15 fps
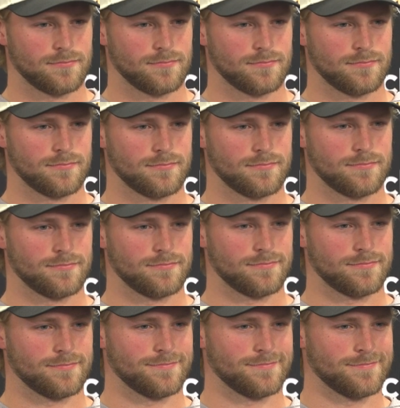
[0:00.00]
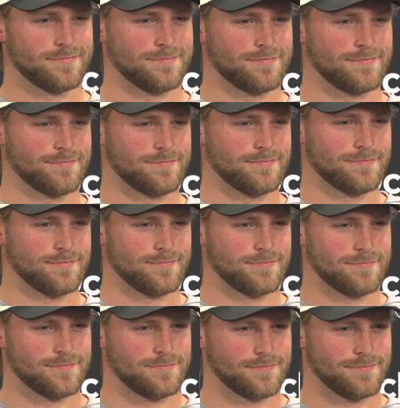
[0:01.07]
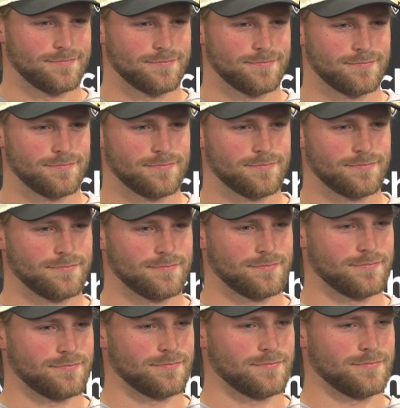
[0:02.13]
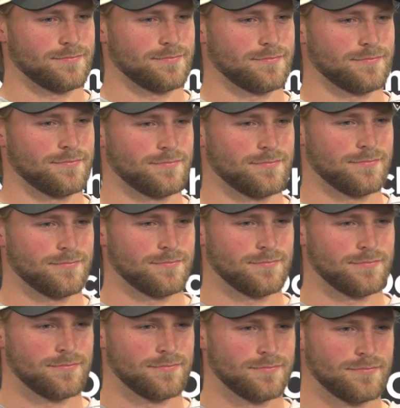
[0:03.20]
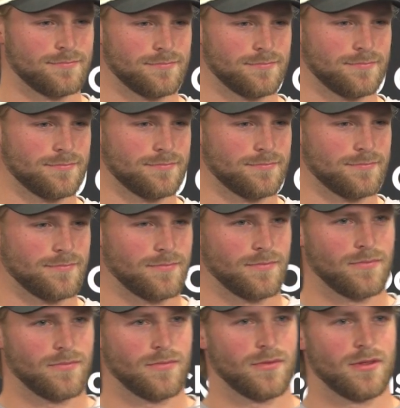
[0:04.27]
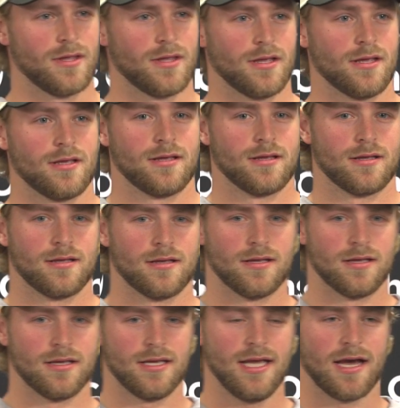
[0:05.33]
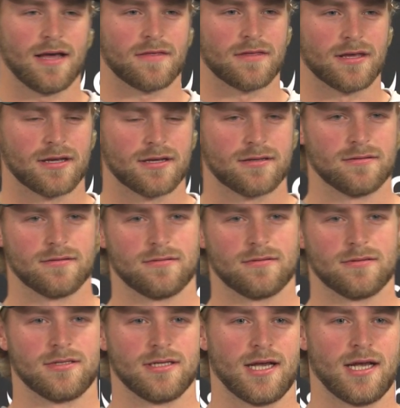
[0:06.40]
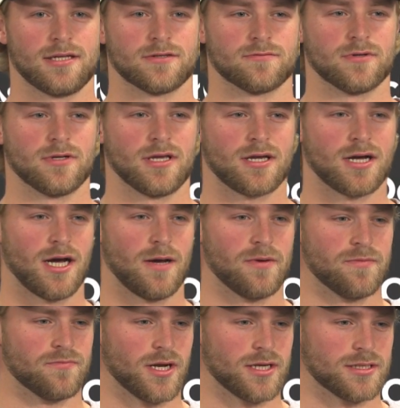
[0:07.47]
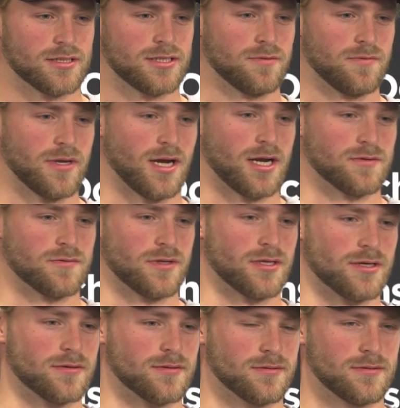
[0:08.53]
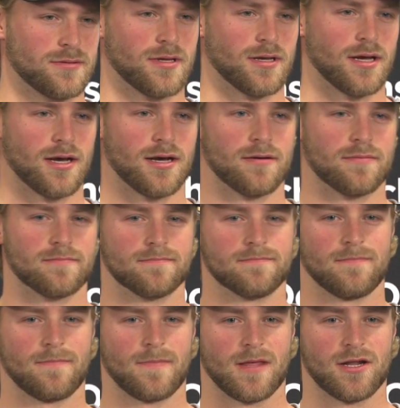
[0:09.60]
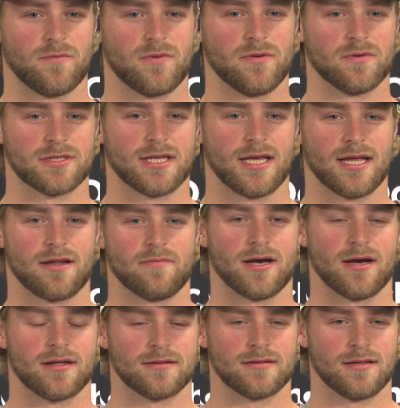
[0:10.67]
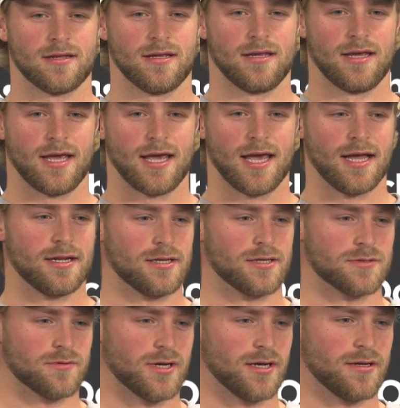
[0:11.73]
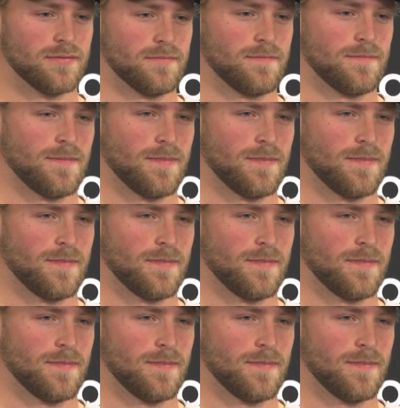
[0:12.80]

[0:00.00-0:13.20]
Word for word: I guess what about, what about Dennis makes y'all like playing for him? What do you like about him as a coach? Yeah, I think D A is a really calming presence, to be honest with you. Um, I know people say that about Andy as well.